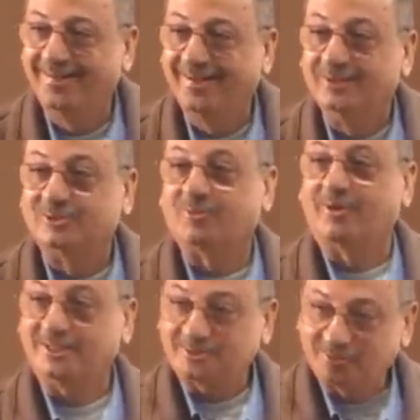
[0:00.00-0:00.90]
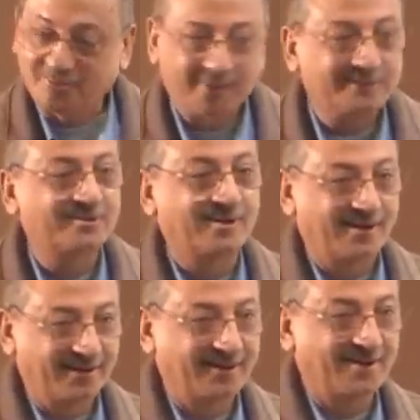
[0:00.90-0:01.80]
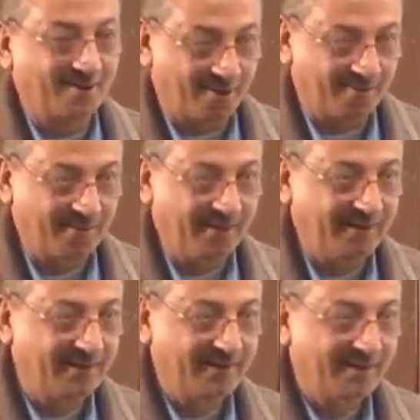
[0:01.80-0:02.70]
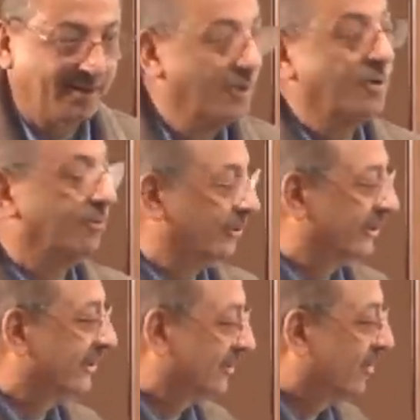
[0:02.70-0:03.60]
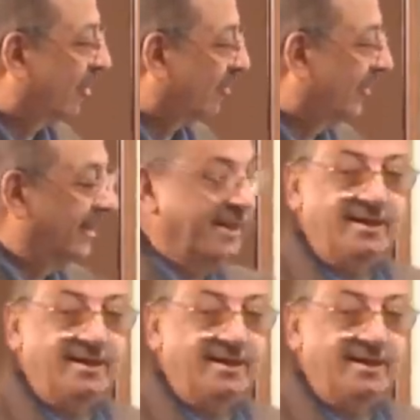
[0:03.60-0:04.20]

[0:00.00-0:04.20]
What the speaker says: So first we must learn the normal, which is normally